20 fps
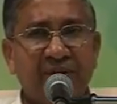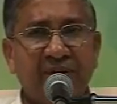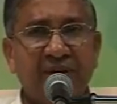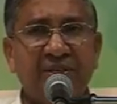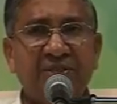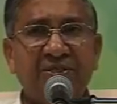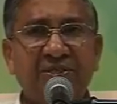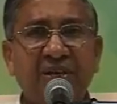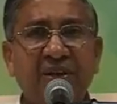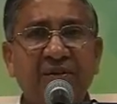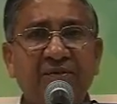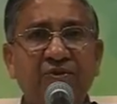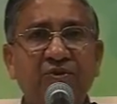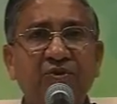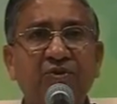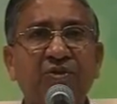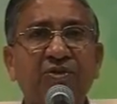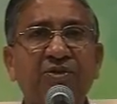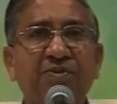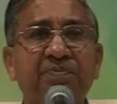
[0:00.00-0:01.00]
itself
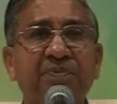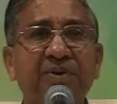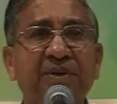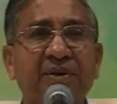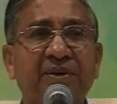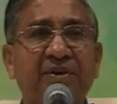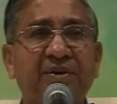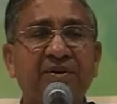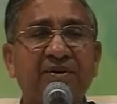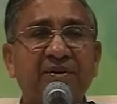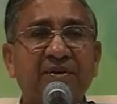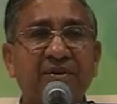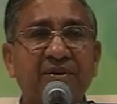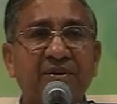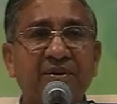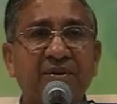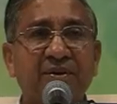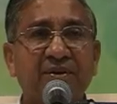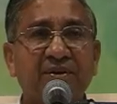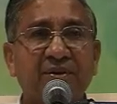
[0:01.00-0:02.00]
should speak
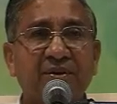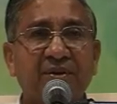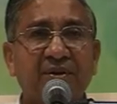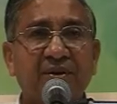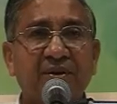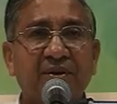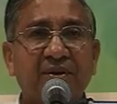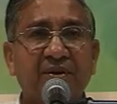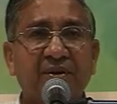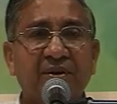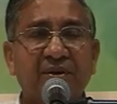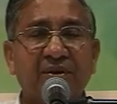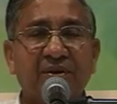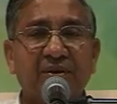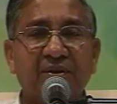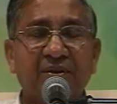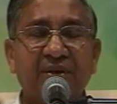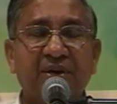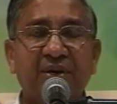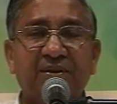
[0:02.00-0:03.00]

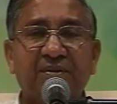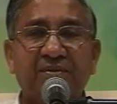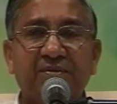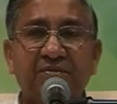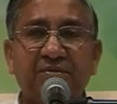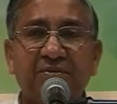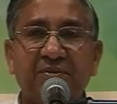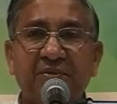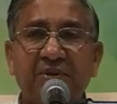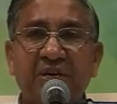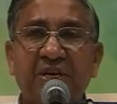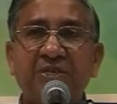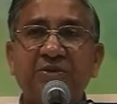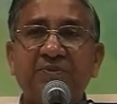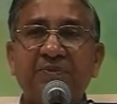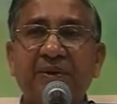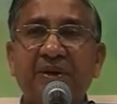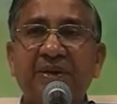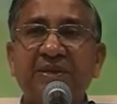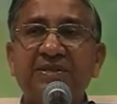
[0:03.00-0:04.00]
that
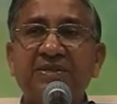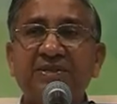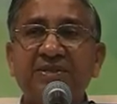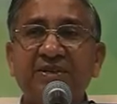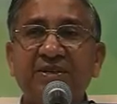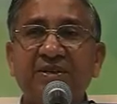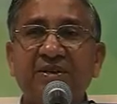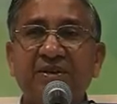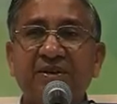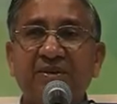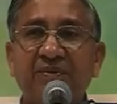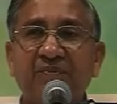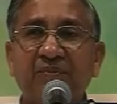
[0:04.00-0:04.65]
transparency.